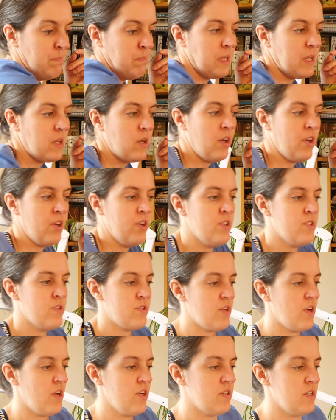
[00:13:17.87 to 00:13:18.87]
because
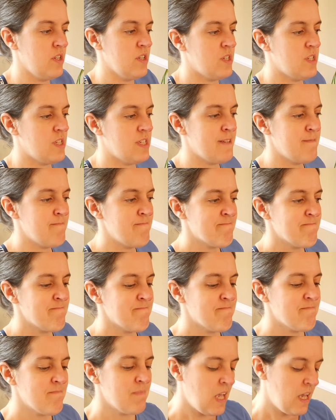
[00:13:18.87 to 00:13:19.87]
I
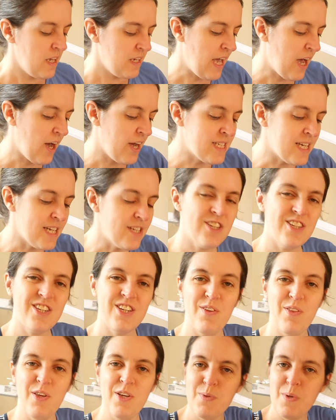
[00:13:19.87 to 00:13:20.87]
tend to
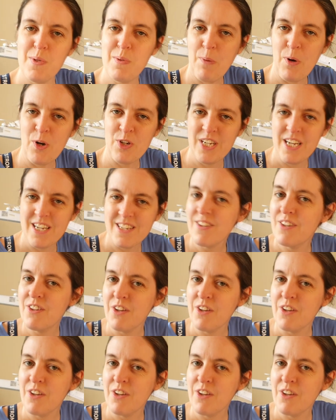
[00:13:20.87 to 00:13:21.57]
do this with projects.